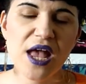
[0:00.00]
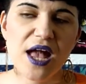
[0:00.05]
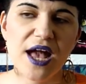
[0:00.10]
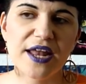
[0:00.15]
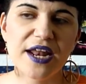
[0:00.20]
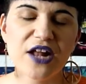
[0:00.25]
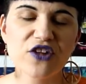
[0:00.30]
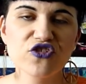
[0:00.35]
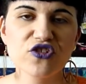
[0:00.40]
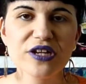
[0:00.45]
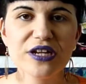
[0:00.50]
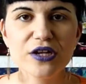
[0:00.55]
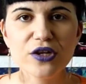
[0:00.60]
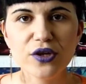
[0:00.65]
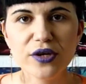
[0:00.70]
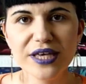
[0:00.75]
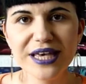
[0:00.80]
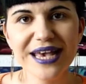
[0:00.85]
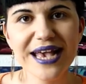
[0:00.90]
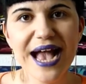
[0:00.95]
and actually
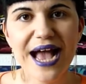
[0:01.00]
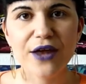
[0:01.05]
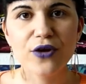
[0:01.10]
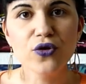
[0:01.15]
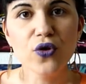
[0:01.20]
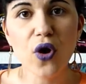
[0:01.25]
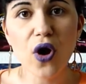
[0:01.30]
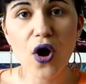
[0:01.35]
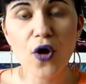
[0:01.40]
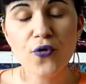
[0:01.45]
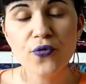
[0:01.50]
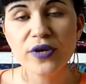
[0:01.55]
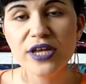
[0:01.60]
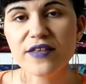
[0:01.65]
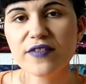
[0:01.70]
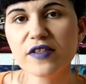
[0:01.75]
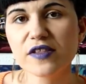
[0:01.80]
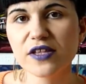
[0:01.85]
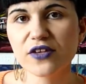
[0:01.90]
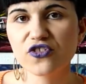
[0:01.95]
looking at not only
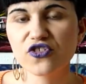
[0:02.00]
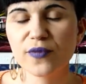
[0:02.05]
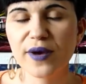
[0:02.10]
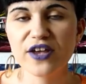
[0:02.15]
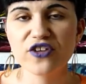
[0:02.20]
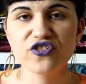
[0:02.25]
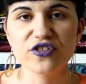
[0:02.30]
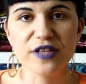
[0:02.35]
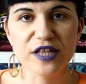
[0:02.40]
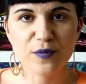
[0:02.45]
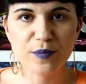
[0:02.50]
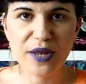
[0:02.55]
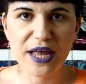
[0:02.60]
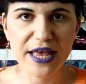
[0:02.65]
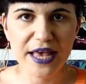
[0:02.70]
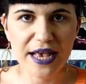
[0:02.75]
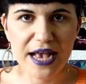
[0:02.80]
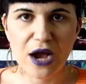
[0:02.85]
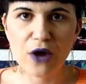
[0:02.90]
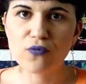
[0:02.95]
the situation that's
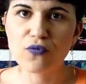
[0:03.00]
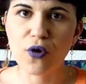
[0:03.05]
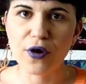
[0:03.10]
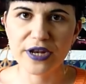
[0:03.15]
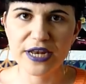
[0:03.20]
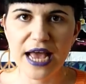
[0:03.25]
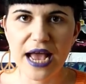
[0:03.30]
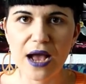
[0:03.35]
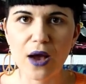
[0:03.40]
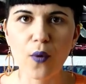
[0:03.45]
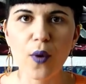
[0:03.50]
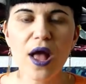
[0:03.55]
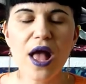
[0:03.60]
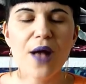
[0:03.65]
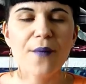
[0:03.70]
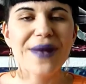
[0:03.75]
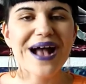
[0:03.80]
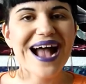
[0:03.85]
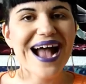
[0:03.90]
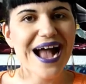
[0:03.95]
playing out right now,
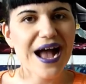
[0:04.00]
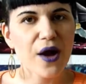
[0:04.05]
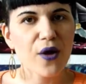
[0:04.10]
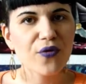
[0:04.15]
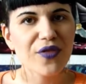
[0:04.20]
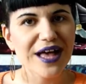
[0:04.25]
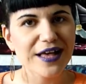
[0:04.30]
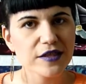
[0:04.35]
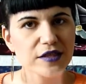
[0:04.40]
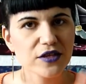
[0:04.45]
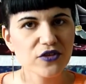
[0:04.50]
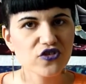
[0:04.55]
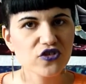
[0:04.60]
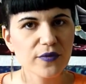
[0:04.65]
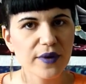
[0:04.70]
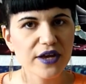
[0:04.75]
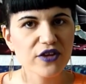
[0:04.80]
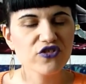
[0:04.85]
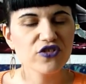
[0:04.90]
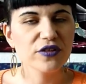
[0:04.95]
but how that
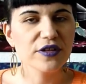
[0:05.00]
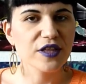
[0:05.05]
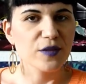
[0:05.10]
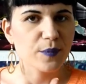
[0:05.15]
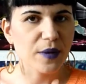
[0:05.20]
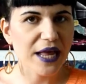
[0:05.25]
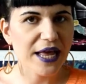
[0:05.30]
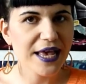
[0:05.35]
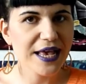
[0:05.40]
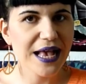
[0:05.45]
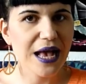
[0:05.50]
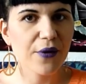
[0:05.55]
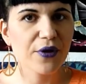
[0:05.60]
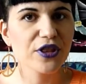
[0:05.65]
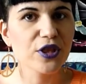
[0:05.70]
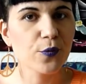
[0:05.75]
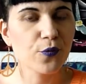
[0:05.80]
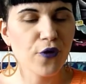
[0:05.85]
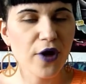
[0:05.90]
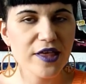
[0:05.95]
situation that's playing out in
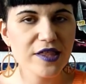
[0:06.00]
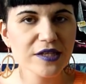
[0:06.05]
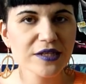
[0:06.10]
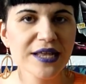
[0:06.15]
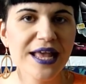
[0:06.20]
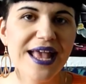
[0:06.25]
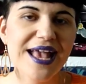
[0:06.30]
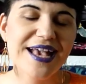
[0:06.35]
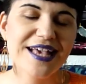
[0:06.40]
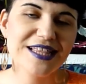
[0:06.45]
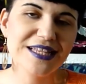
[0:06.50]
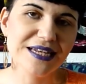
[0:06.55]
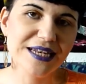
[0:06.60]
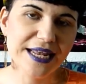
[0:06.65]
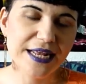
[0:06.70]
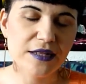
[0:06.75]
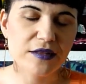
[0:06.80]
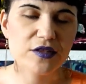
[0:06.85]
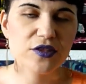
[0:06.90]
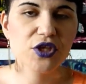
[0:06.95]
the present is
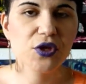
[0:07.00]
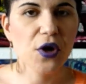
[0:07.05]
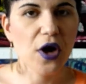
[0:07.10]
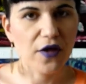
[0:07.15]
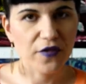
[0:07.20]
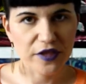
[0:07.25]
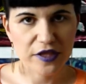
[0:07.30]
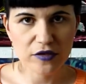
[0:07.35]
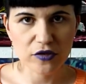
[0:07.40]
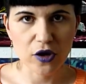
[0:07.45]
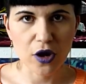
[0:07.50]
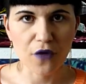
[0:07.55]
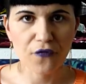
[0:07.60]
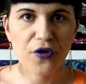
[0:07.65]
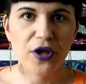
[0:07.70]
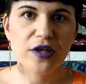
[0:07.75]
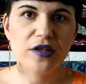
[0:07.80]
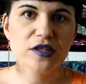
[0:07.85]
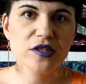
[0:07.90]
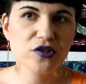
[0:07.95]
linked to other stuff
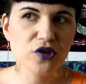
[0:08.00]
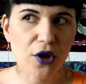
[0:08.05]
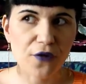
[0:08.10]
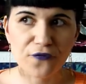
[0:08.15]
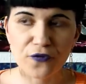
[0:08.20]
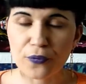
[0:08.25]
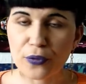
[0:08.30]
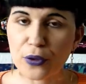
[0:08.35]
from